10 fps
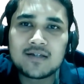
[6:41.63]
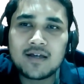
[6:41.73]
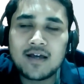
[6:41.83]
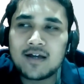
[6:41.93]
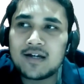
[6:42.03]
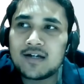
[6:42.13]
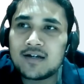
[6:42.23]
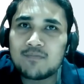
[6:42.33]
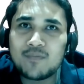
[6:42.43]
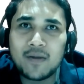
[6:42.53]
and
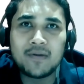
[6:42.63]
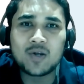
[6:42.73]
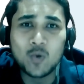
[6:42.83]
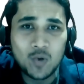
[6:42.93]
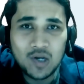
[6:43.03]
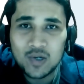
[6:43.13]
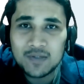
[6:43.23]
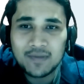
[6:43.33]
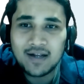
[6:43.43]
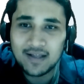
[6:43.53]
maybe in Google or
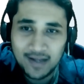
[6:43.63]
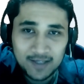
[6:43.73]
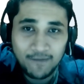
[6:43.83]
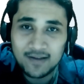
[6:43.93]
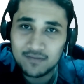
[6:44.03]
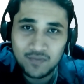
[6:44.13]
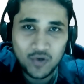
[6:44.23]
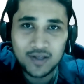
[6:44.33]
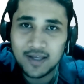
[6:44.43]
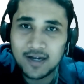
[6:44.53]
something like that. It's fine. You
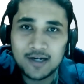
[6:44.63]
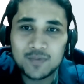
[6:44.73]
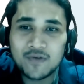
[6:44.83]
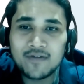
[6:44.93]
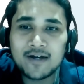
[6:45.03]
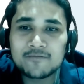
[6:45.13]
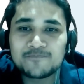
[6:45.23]
can think in terms of that.